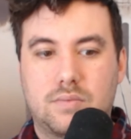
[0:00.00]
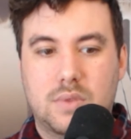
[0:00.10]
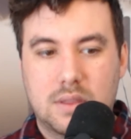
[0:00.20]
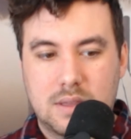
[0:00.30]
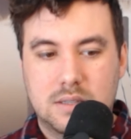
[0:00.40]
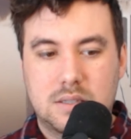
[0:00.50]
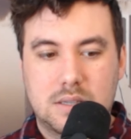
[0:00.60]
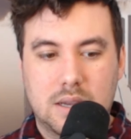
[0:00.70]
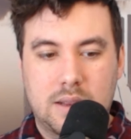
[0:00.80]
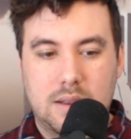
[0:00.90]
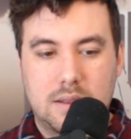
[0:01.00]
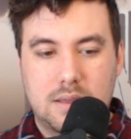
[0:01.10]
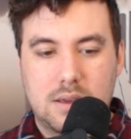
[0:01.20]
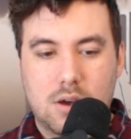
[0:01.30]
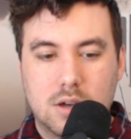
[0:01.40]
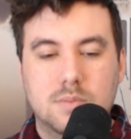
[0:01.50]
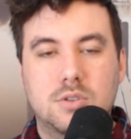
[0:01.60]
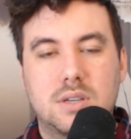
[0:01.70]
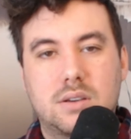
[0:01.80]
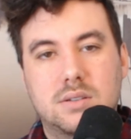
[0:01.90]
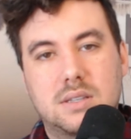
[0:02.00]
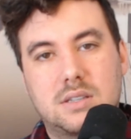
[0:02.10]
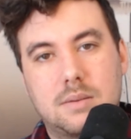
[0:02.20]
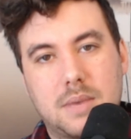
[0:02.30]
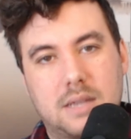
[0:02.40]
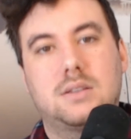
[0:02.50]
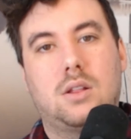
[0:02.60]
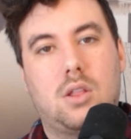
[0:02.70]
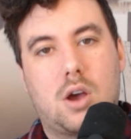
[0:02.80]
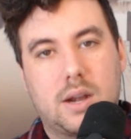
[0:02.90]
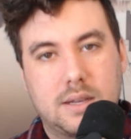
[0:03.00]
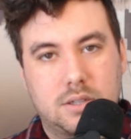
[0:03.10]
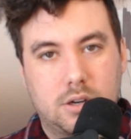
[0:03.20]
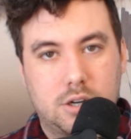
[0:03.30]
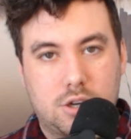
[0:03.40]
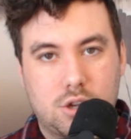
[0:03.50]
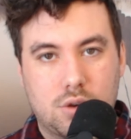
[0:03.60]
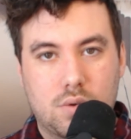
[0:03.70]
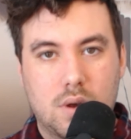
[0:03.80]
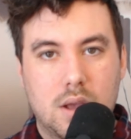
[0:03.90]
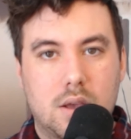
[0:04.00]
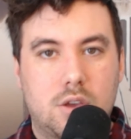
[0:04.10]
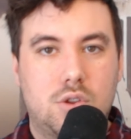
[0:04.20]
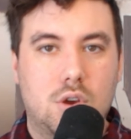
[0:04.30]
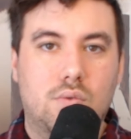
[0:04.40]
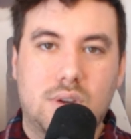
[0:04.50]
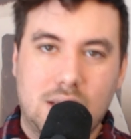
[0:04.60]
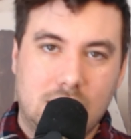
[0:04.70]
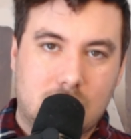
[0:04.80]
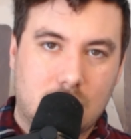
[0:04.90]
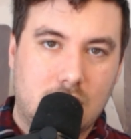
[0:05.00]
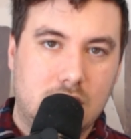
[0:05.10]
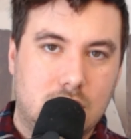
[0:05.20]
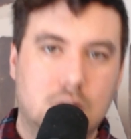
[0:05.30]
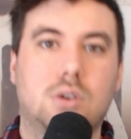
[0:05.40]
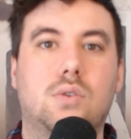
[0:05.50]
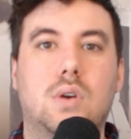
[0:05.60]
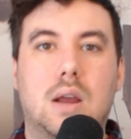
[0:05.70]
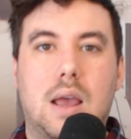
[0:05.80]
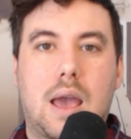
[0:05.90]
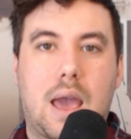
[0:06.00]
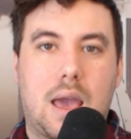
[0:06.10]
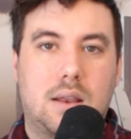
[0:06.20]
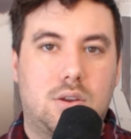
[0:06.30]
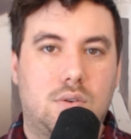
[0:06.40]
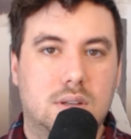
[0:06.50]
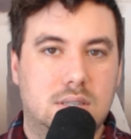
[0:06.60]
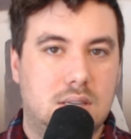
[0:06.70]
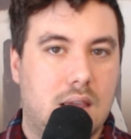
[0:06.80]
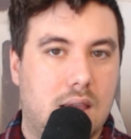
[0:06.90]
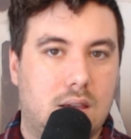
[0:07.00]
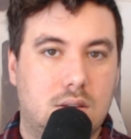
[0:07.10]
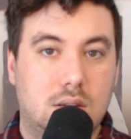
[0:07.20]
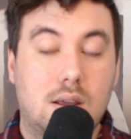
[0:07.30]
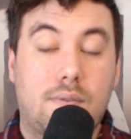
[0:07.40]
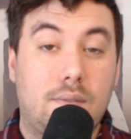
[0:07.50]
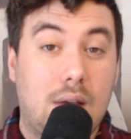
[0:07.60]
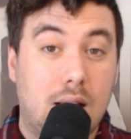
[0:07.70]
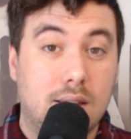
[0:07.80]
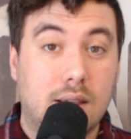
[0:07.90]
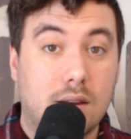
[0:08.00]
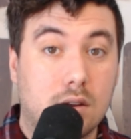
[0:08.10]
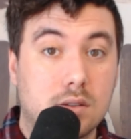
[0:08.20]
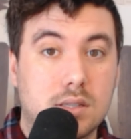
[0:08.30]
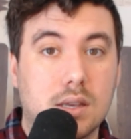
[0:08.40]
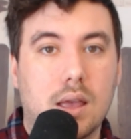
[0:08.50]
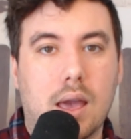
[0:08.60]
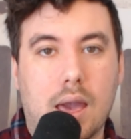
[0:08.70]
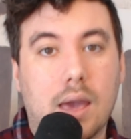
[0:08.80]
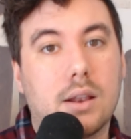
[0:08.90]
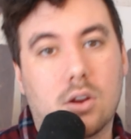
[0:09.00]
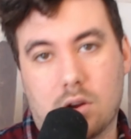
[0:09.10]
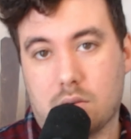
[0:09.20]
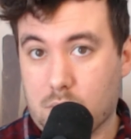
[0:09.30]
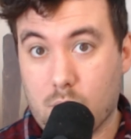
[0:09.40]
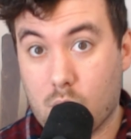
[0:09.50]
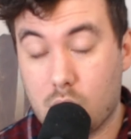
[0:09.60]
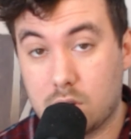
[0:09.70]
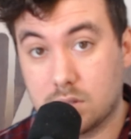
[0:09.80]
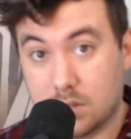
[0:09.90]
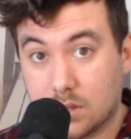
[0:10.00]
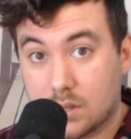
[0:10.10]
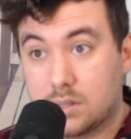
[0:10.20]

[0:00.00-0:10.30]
This in the Cosmos ecosystem, it's a lot easier to do. You don't need 32, and you can stake to different validators and earn rewards.